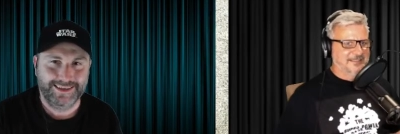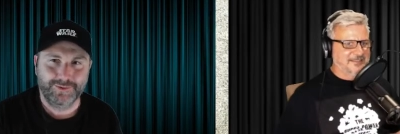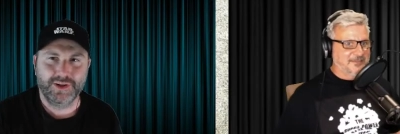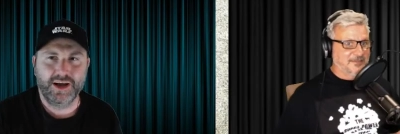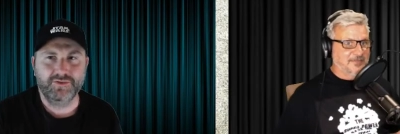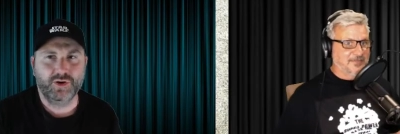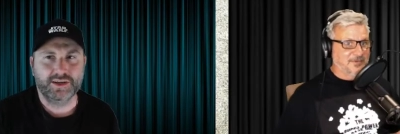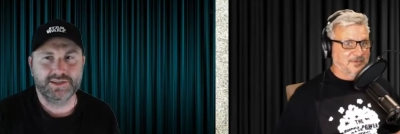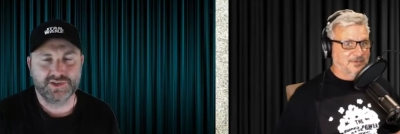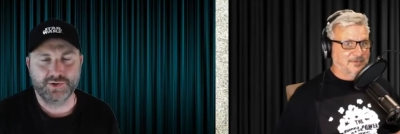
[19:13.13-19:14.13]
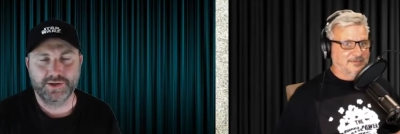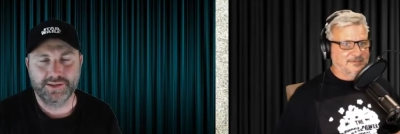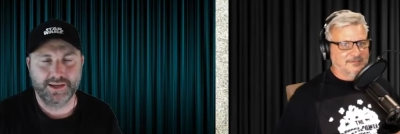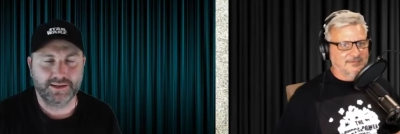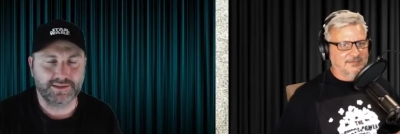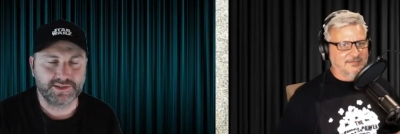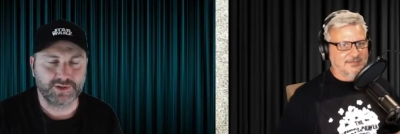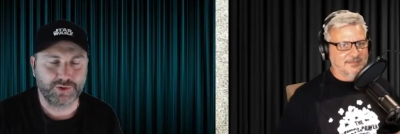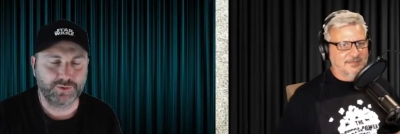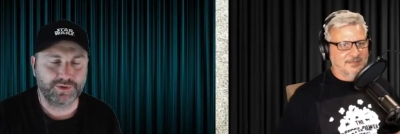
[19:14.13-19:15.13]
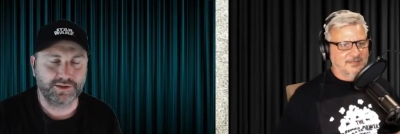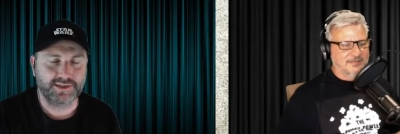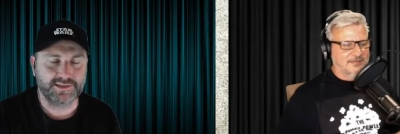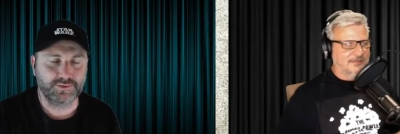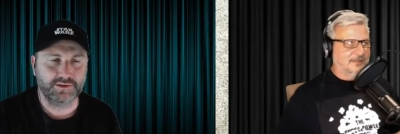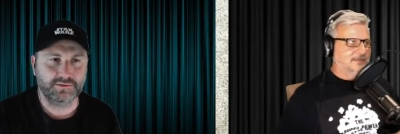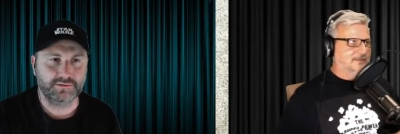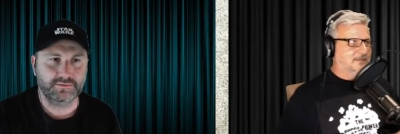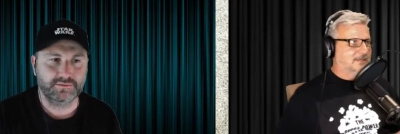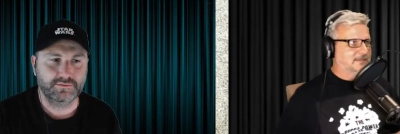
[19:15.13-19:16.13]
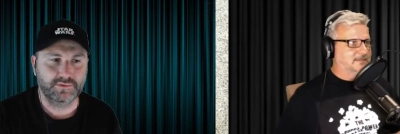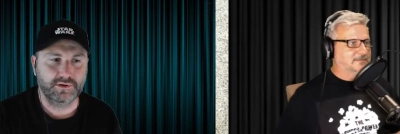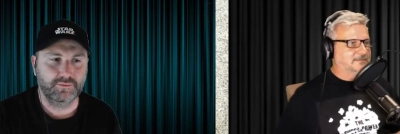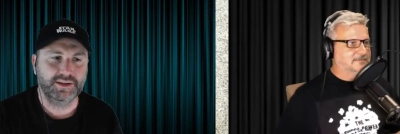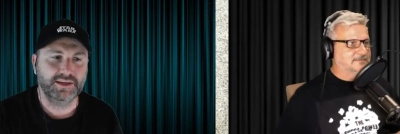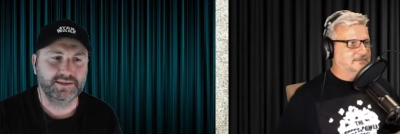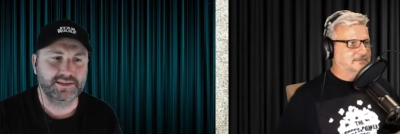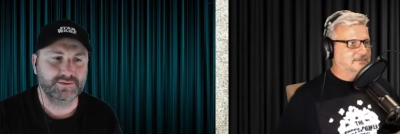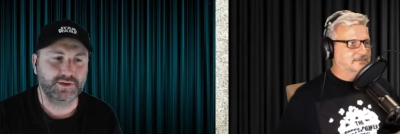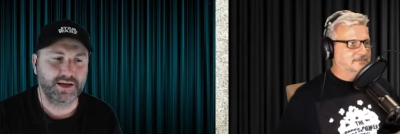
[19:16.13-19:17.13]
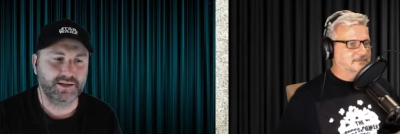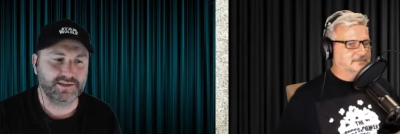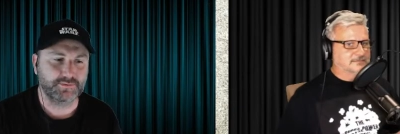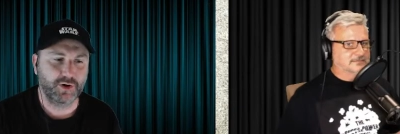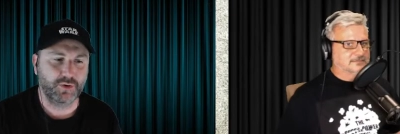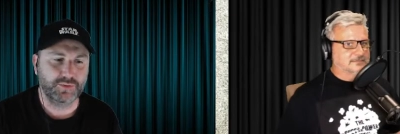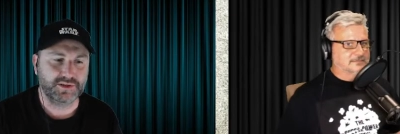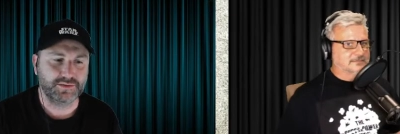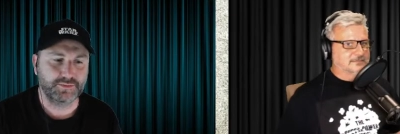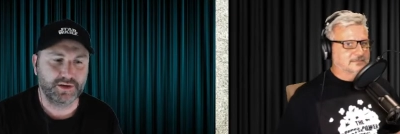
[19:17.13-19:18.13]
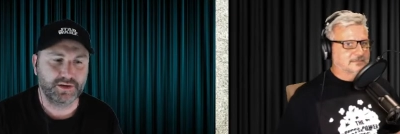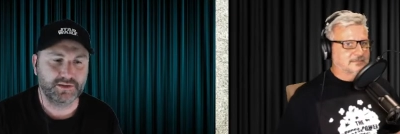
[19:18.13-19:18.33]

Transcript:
Speaker 1: Well, I've quite enjoyed the other two, but this one mm. I mean, the, this one had its moments, but it